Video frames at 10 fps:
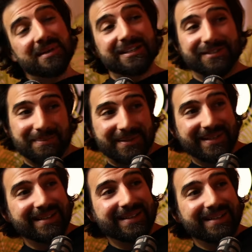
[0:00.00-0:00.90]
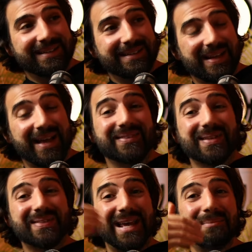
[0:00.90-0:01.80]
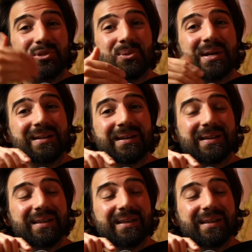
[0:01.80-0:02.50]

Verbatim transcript: Egypt, he has to escape Judah